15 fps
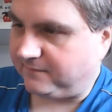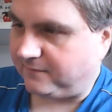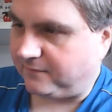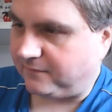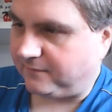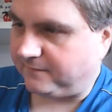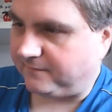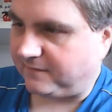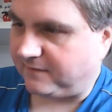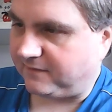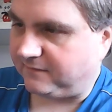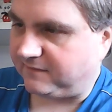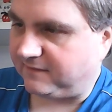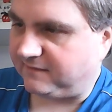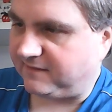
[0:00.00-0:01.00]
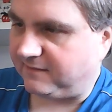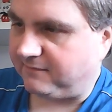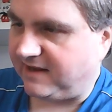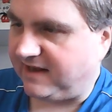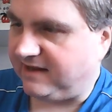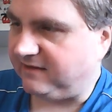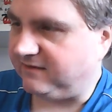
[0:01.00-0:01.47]
4, 5, 6, 7,
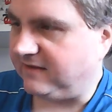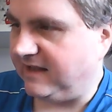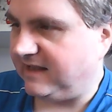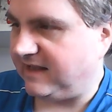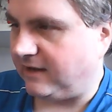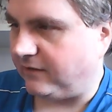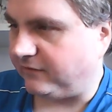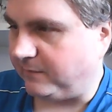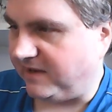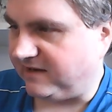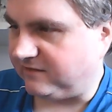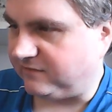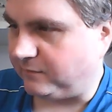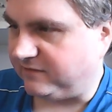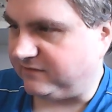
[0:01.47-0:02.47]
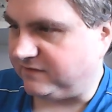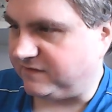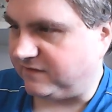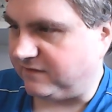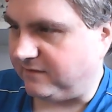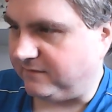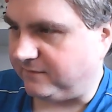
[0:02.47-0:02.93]
8. Chaos Max 1,
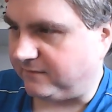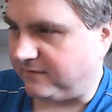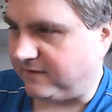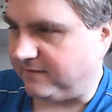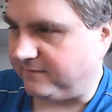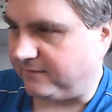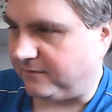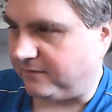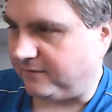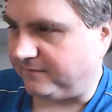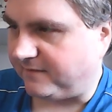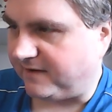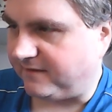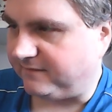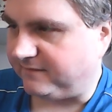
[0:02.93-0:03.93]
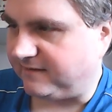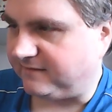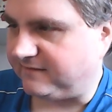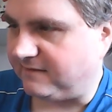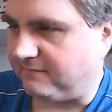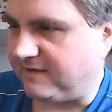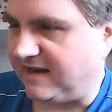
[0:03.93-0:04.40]
2, 3, 4, 5,
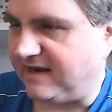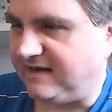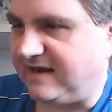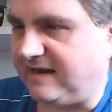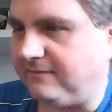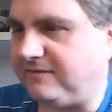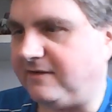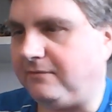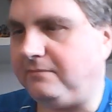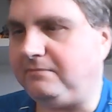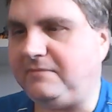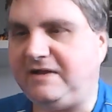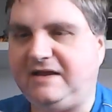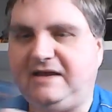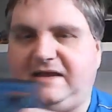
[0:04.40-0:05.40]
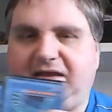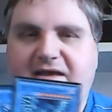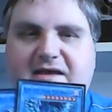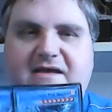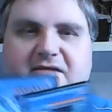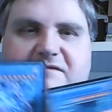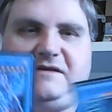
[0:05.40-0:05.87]
6, 7, 8. Yeah, so
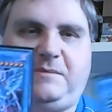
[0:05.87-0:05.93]
see